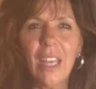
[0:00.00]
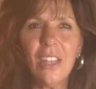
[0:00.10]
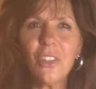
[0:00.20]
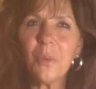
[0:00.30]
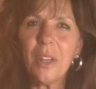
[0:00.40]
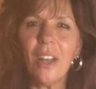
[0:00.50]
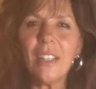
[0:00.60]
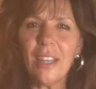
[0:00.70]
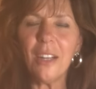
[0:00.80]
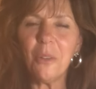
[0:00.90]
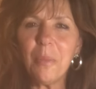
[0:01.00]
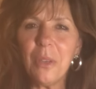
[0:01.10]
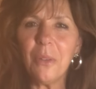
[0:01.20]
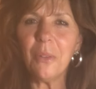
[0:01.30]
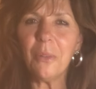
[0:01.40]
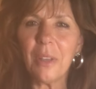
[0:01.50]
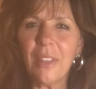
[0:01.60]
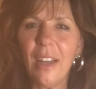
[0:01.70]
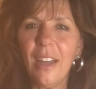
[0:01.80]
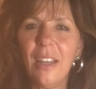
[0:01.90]
you just want God to help you with
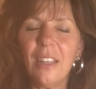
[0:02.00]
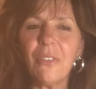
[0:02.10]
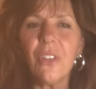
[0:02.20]
that. If